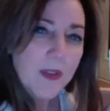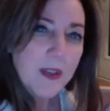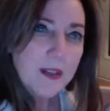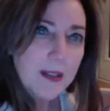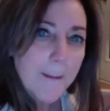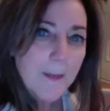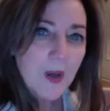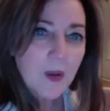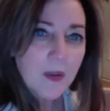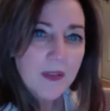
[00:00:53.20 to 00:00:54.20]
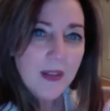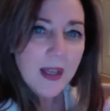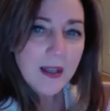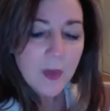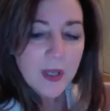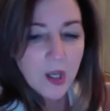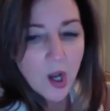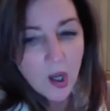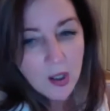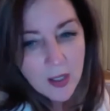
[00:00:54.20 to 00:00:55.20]
a symbol that we
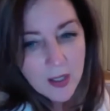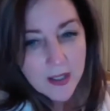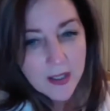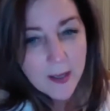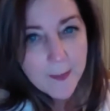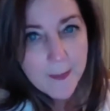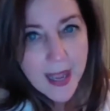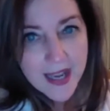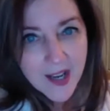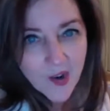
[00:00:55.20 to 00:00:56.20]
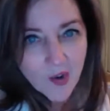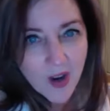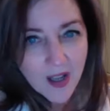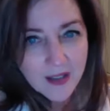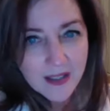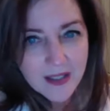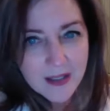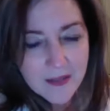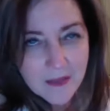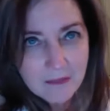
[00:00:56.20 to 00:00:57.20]
call a macron.
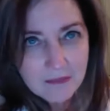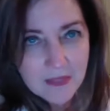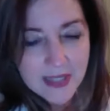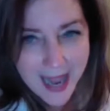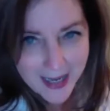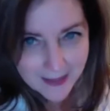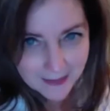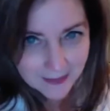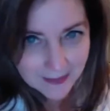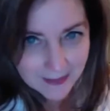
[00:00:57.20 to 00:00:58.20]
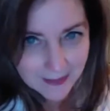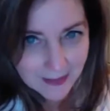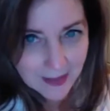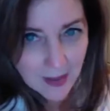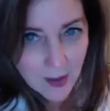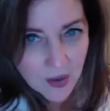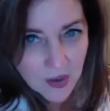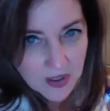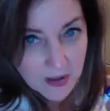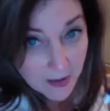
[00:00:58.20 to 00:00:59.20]
It's Latin.
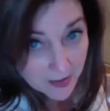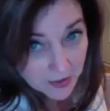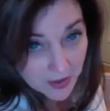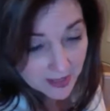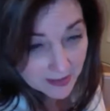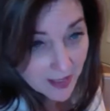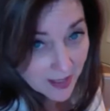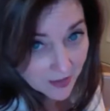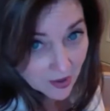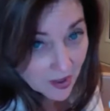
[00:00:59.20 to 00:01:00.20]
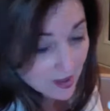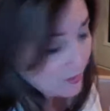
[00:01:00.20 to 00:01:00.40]
You can call it a straight line. You can call it